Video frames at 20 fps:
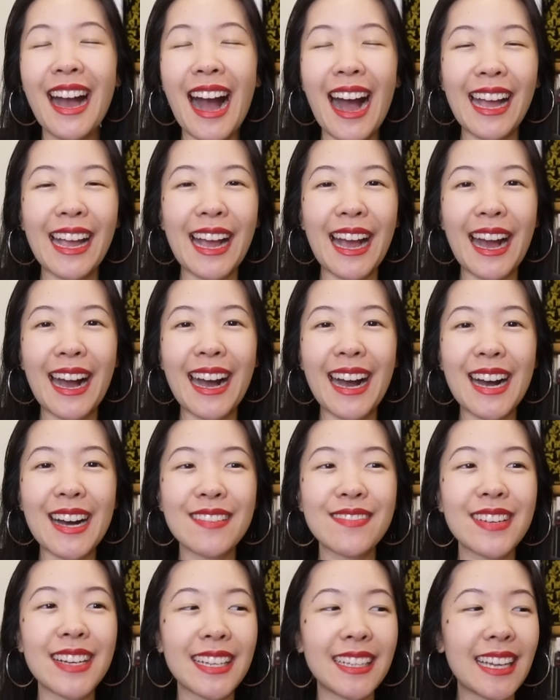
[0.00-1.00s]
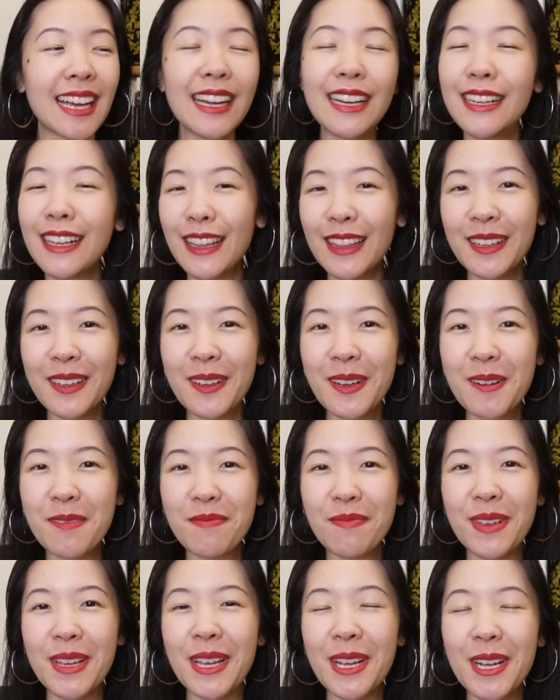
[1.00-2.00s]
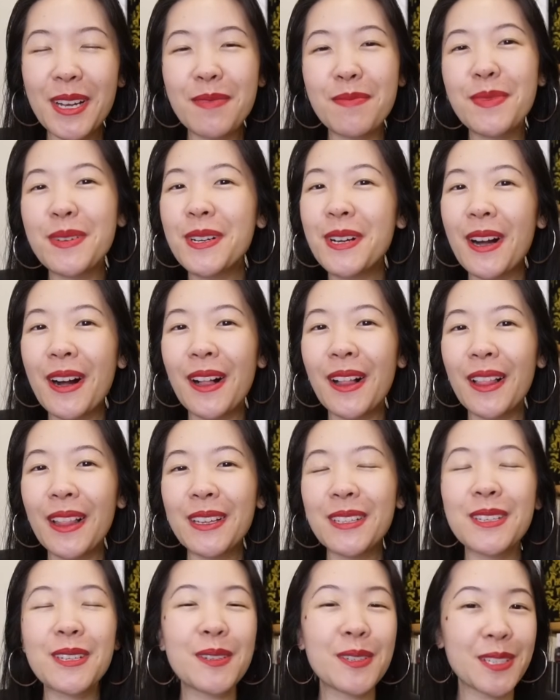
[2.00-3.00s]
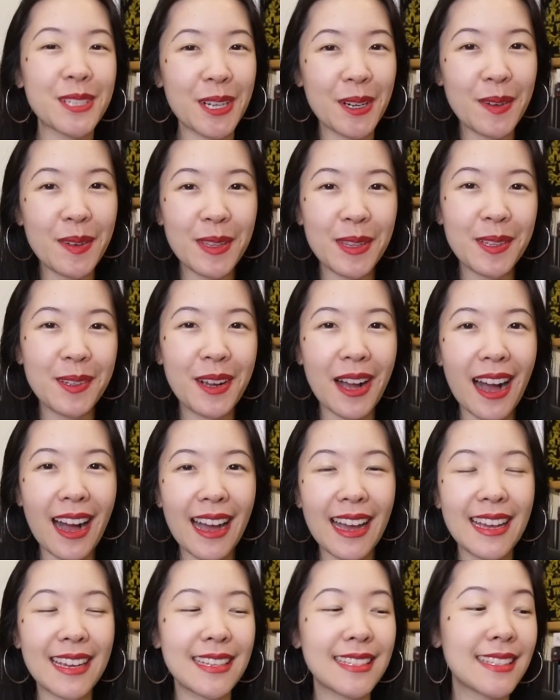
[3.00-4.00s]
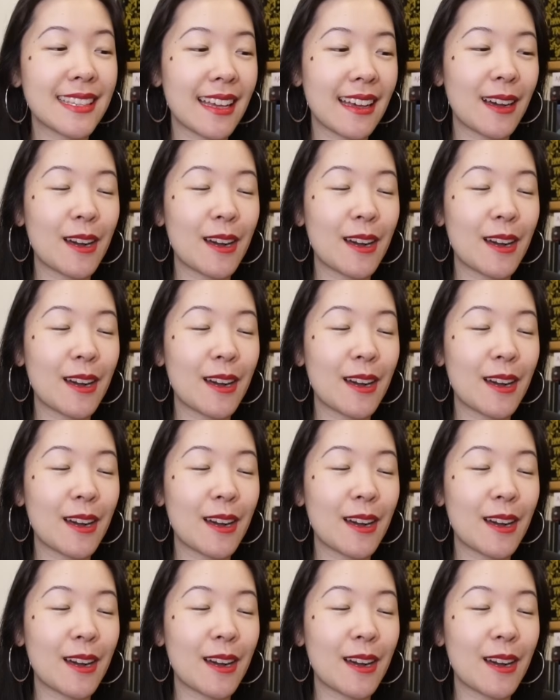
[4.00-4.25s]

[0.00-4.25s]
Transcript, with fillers: I have yet another big book haul to share with you guys.